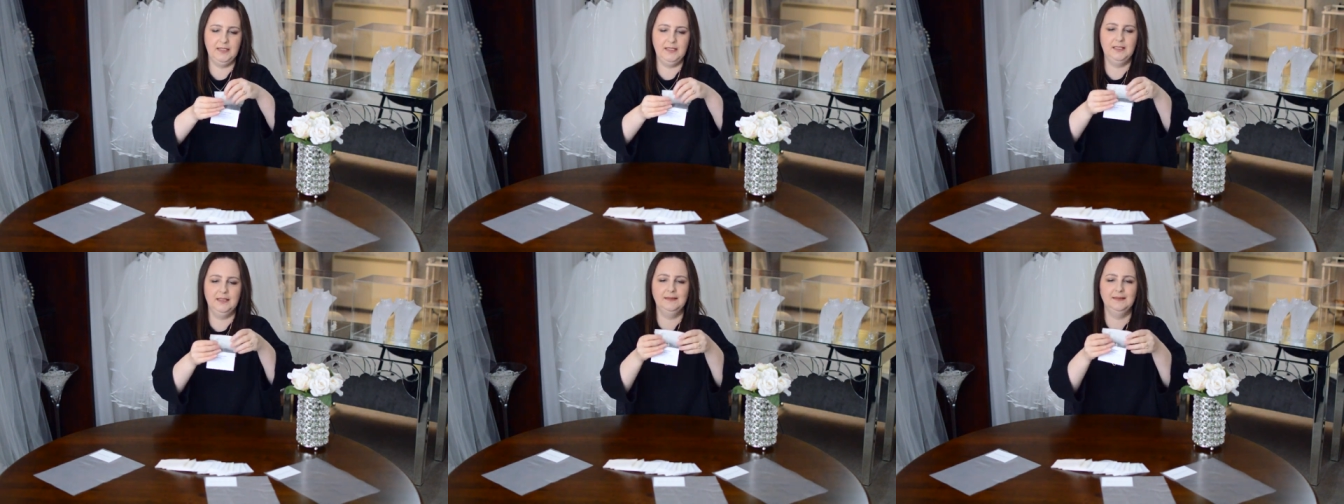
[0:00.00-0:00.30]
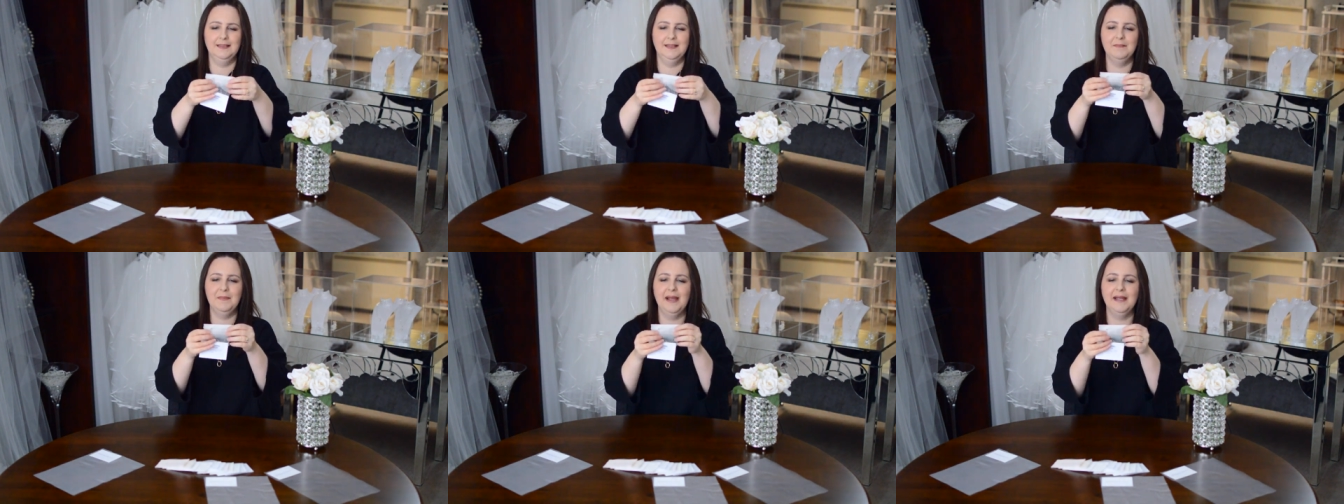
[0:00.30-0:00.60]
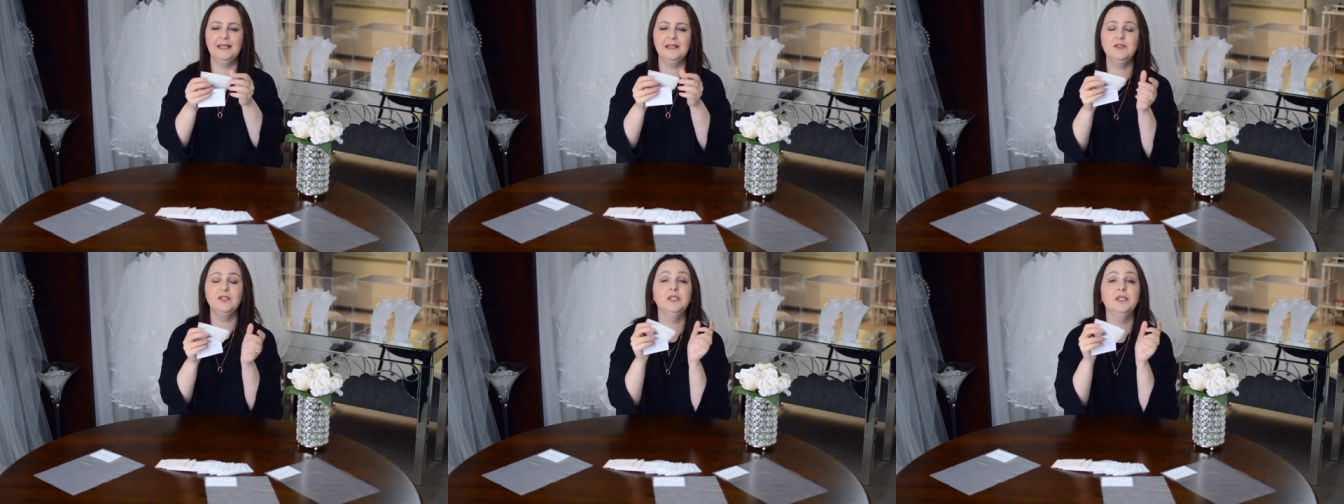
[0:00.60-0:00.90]
it
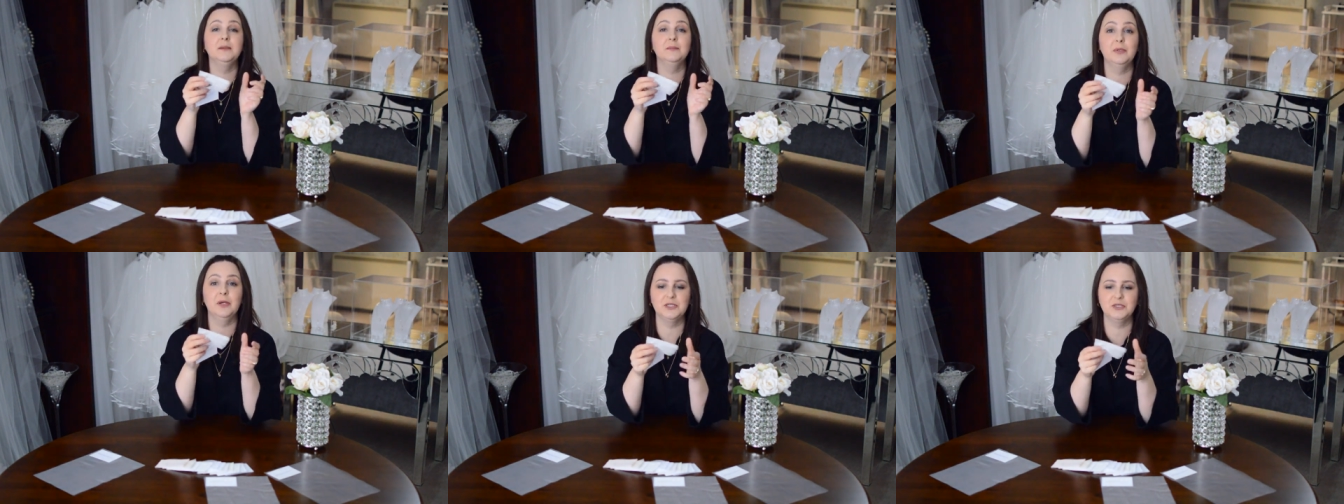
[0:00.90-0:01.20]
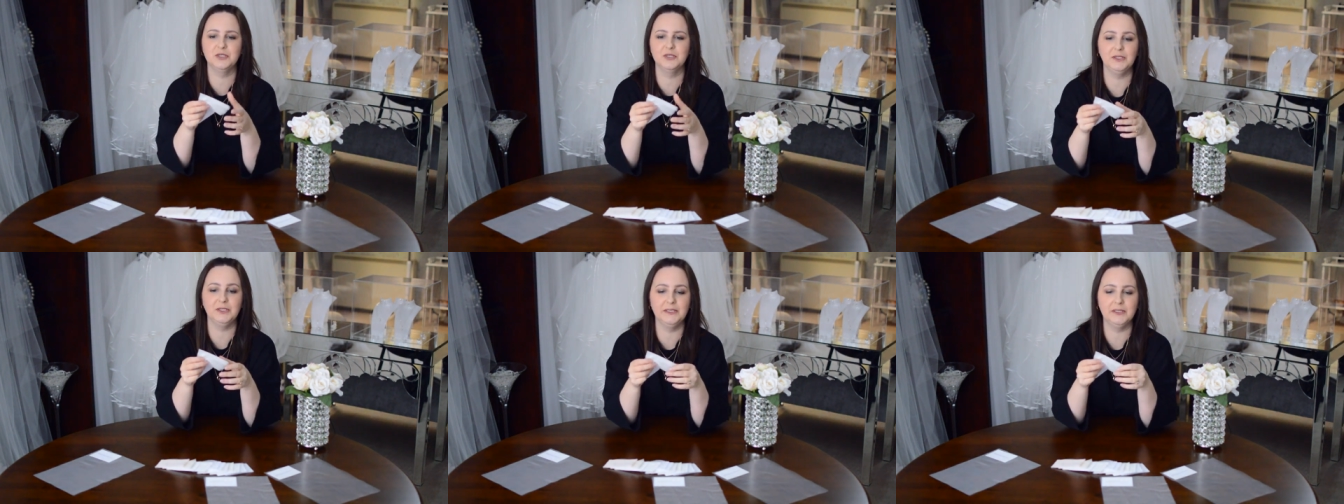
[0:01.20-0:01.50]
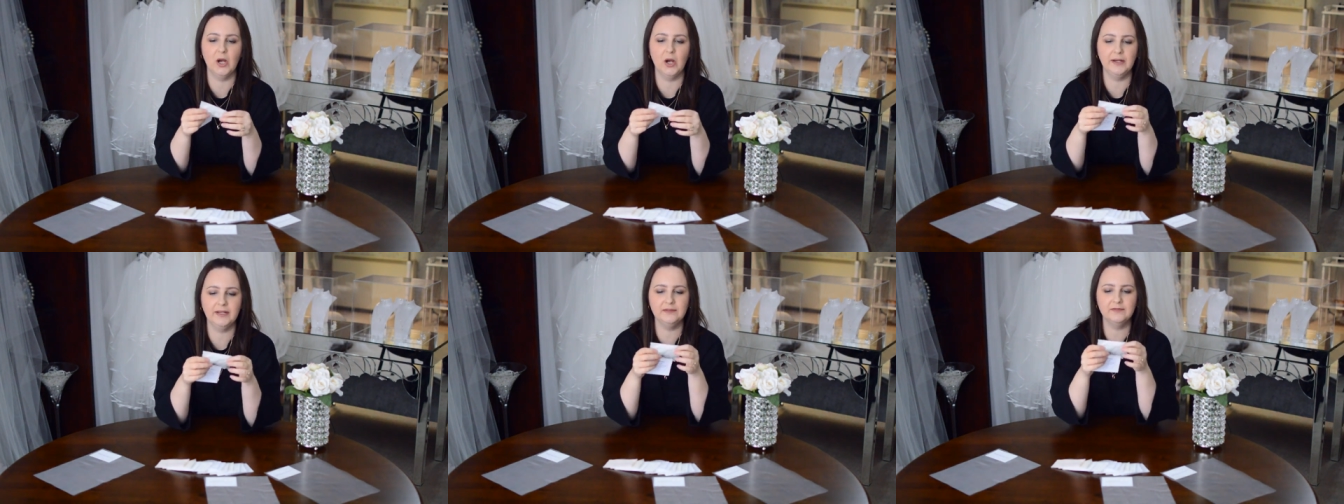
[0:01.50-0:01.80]
might give you the impression that you
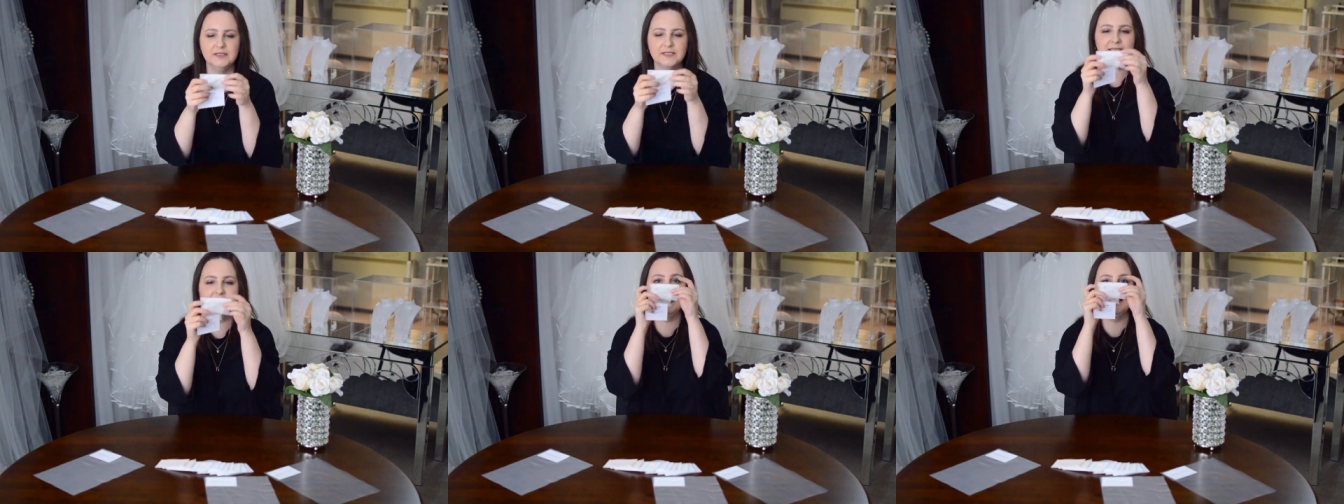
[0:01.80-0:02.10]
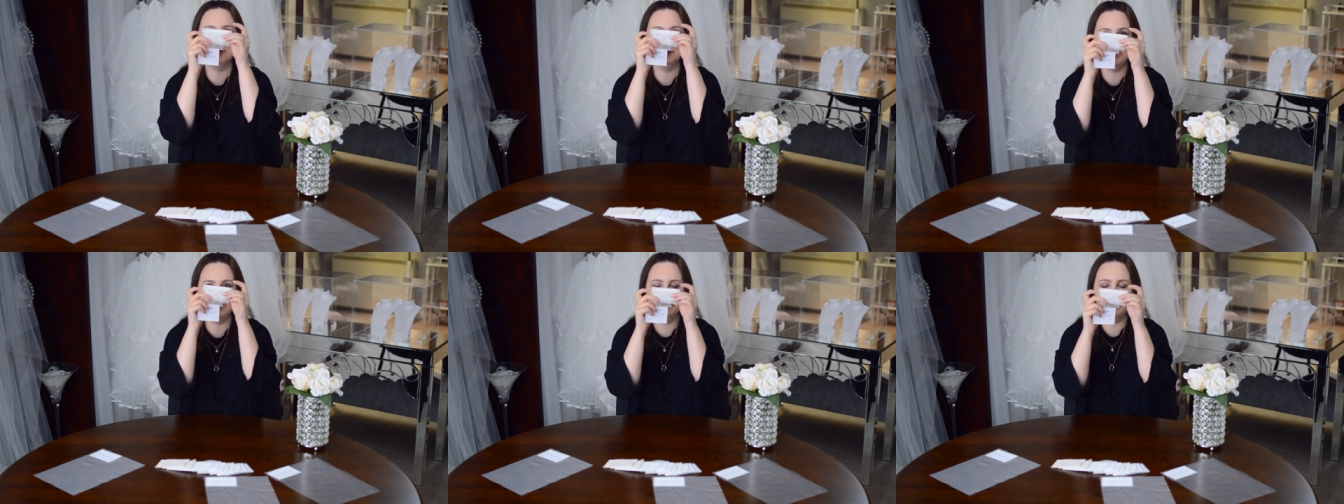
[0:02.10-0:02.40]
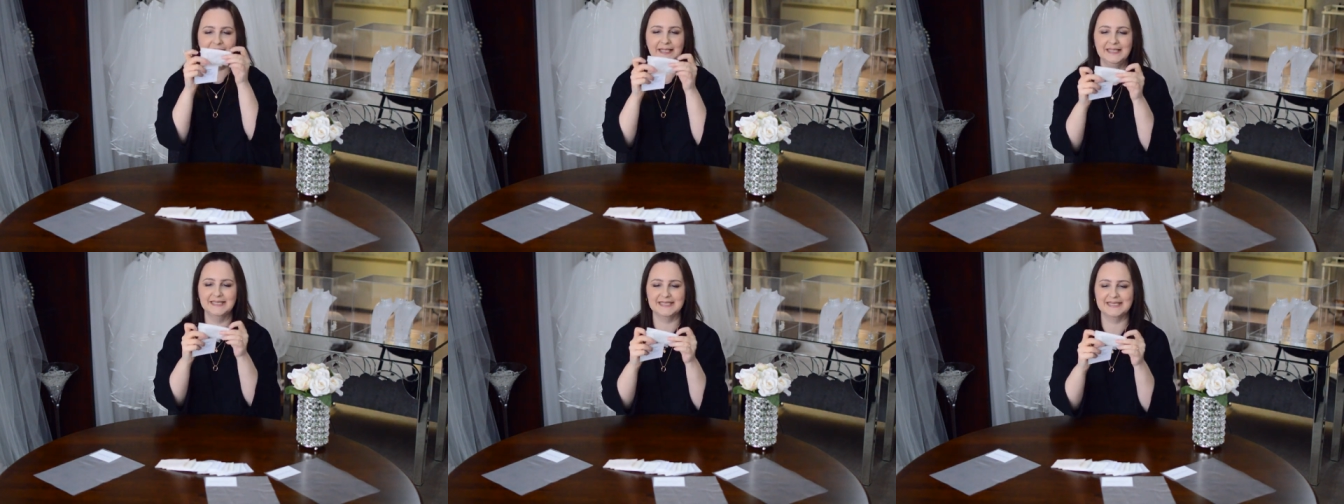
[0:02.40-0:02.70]
can't even see through
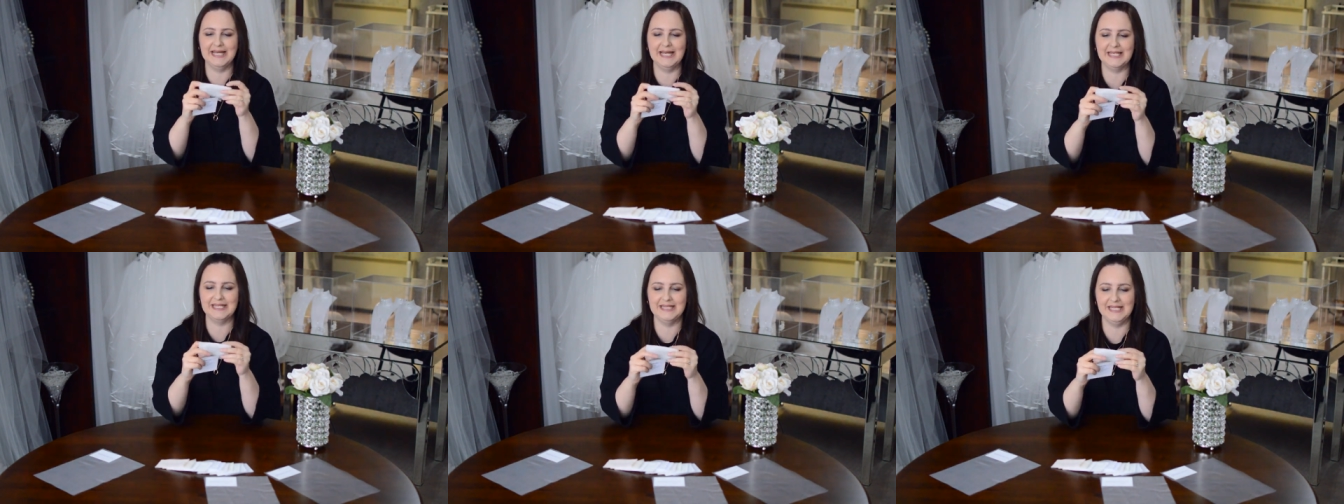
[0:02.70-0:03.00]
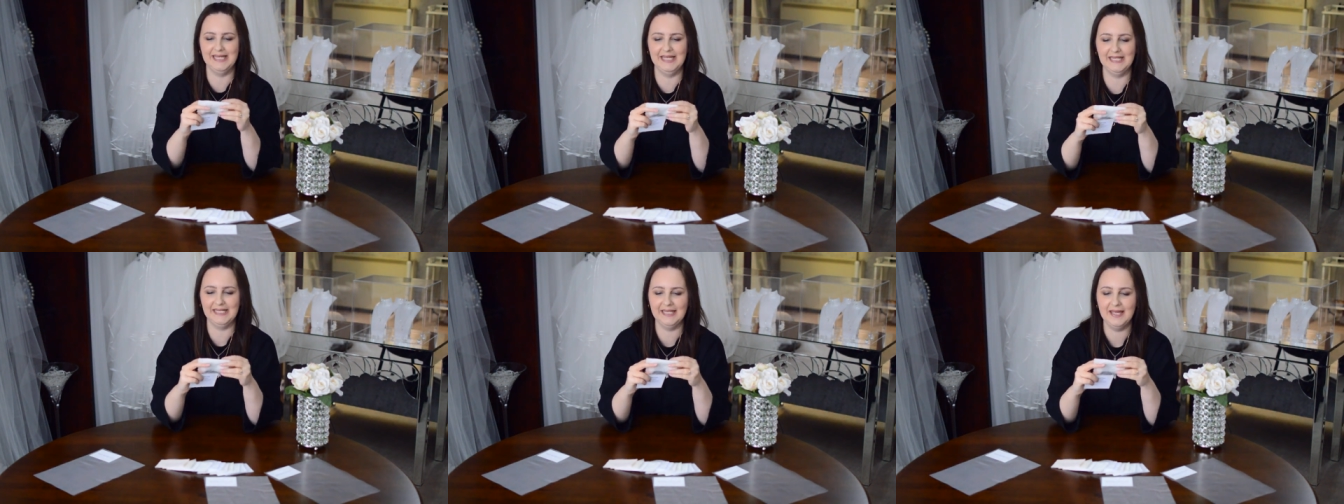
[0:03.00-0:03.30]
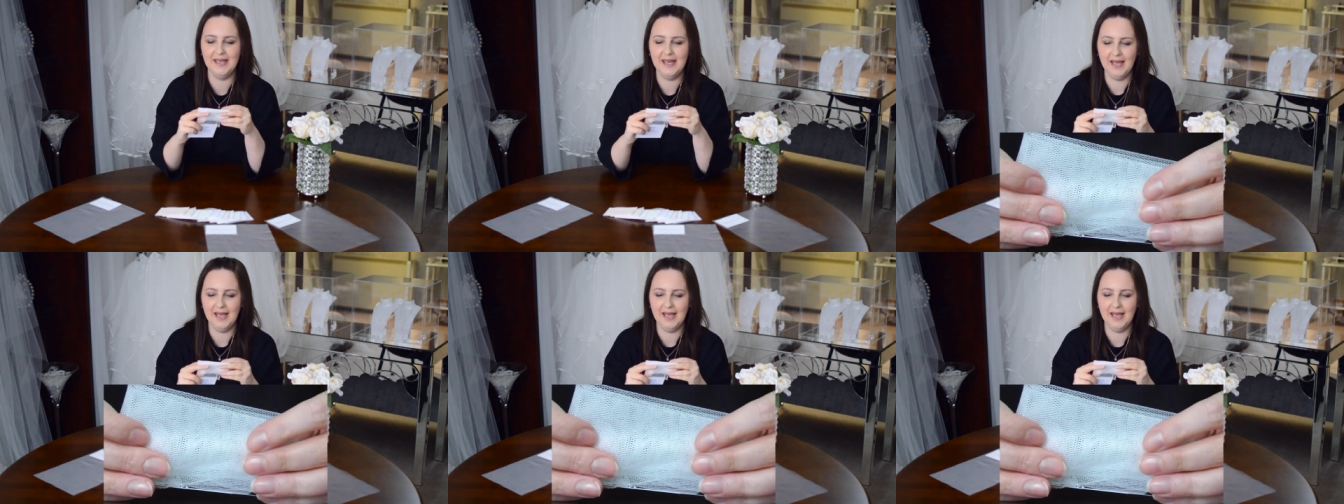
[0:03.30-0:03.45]
it, it's that thick.